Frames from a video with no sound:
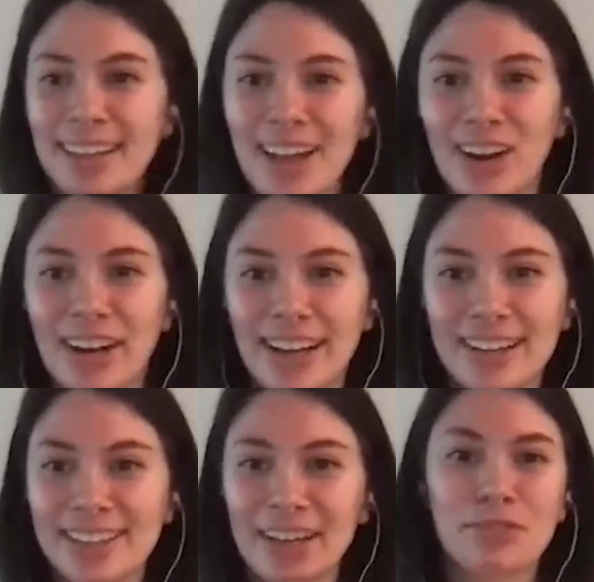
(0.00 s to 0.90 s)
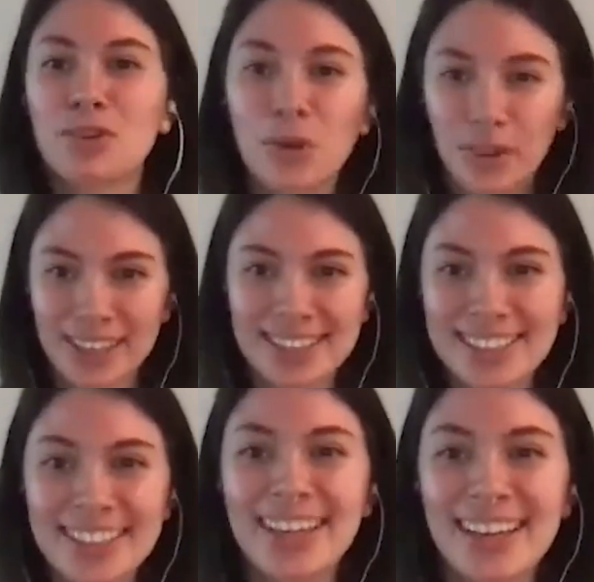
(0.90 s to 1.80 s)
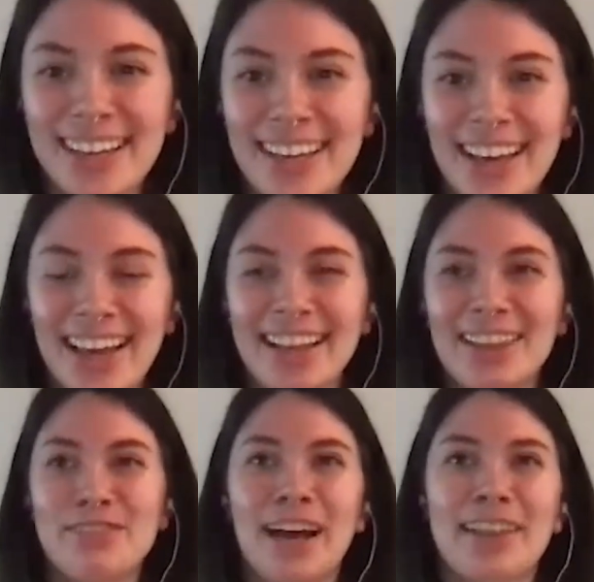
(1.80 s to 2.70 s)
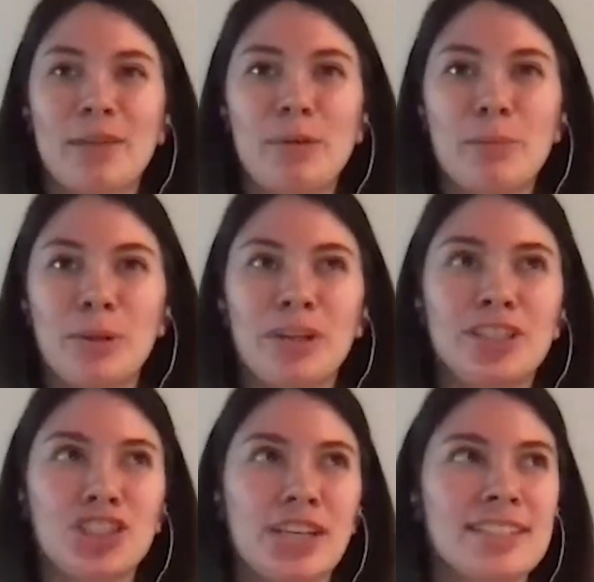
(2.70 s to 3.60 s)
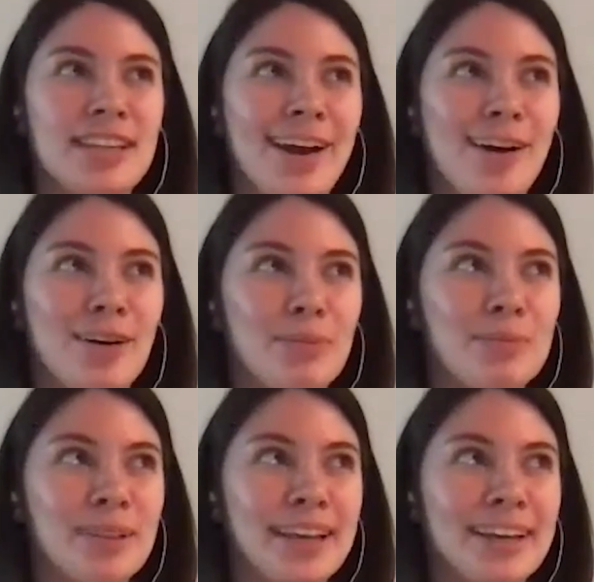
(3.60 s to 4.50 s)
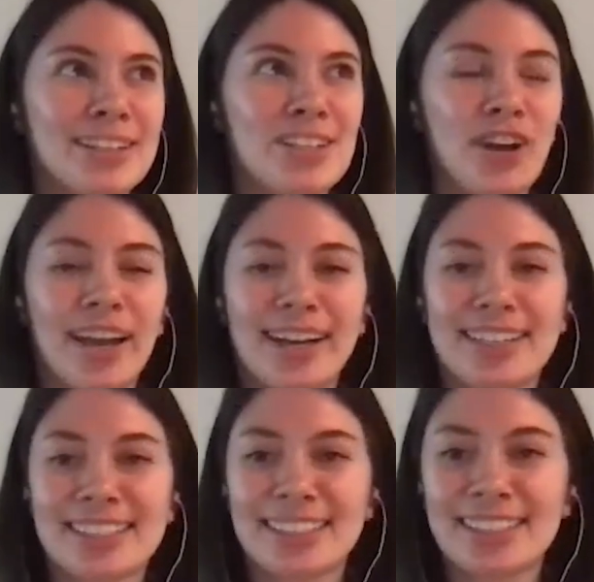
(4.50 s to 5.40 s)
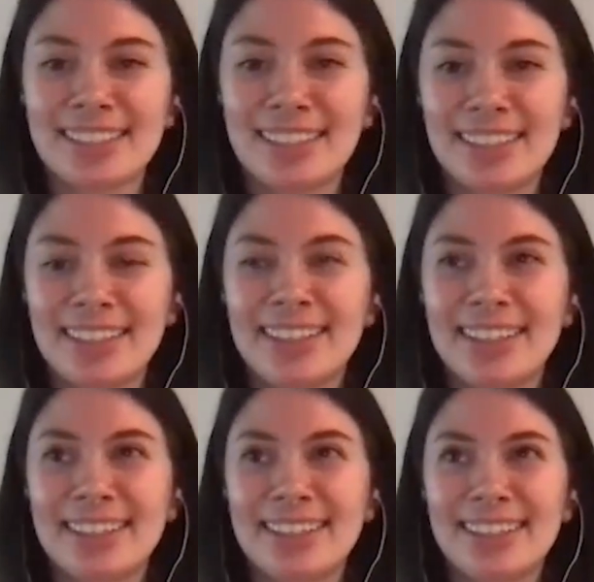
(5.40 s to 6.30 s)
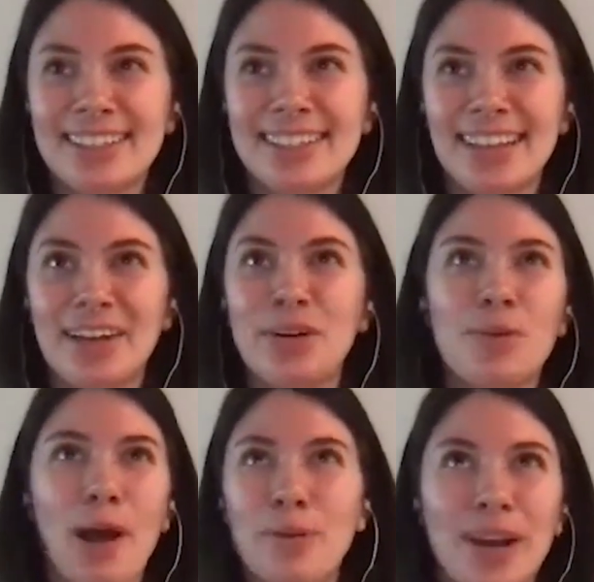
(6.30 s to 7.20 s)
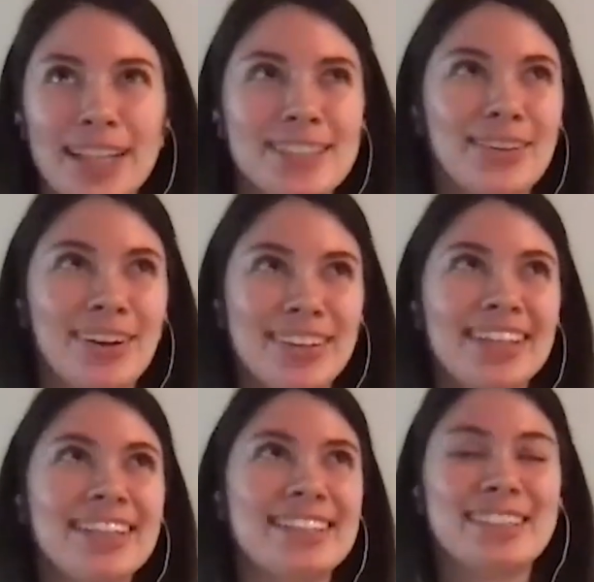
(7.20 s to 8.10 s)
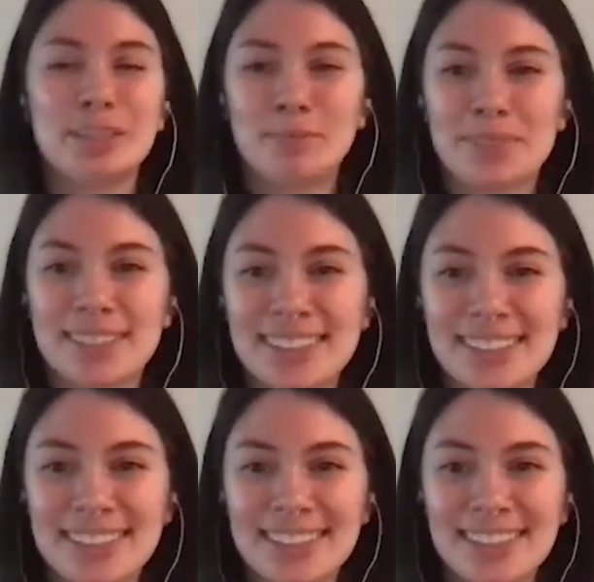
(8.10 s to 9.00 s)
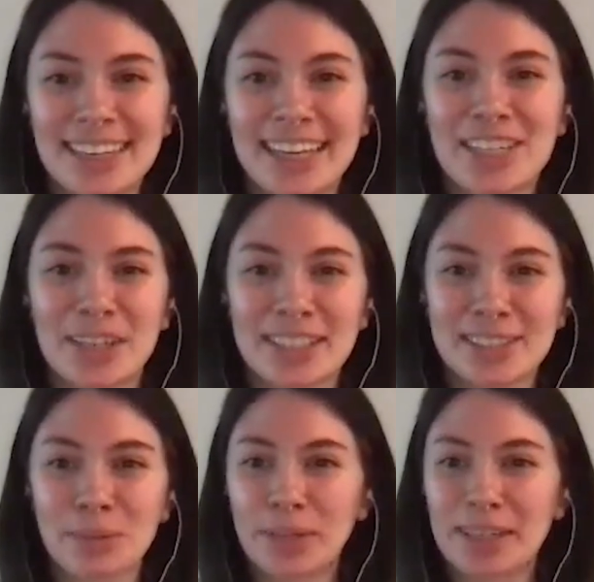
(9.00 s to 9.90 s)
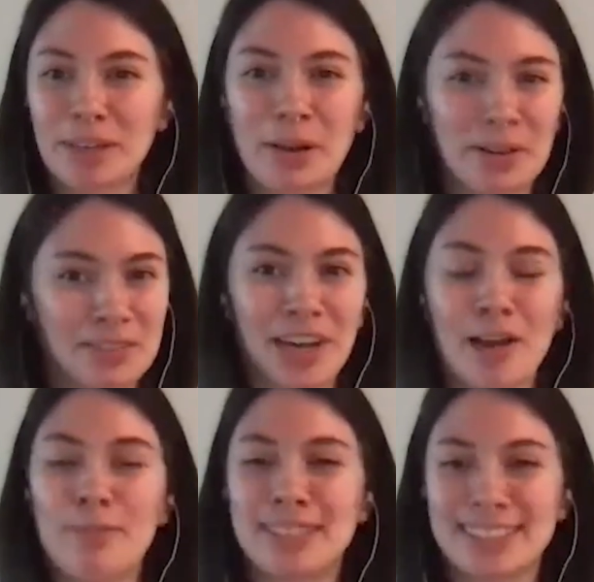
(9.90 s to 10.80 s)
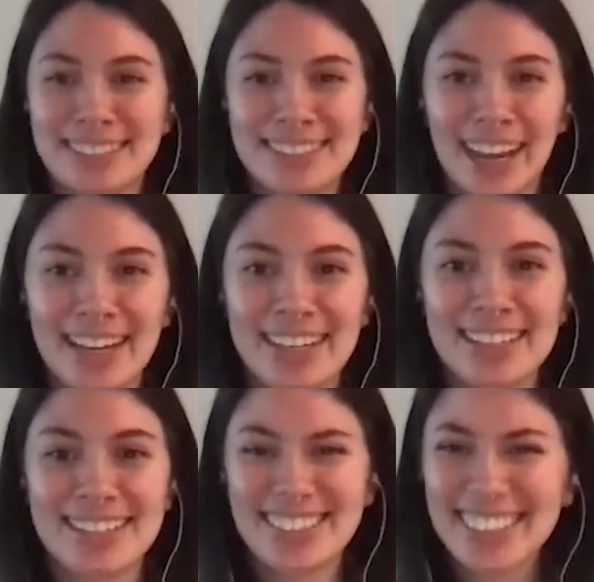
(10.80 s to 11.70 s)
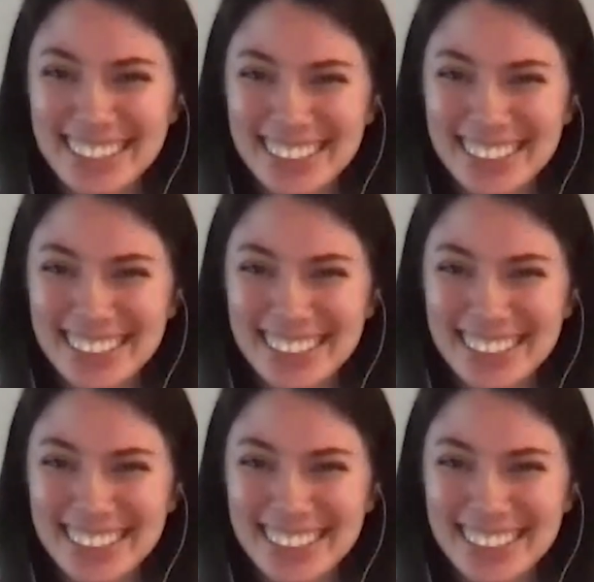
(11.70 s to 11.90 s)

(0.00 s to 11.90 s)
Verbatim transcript: area. Like, of course. And the fact that people are just now like trying to, I don't know, wrap their heads around it, it seems like it took us a weird amount of time as a society to do this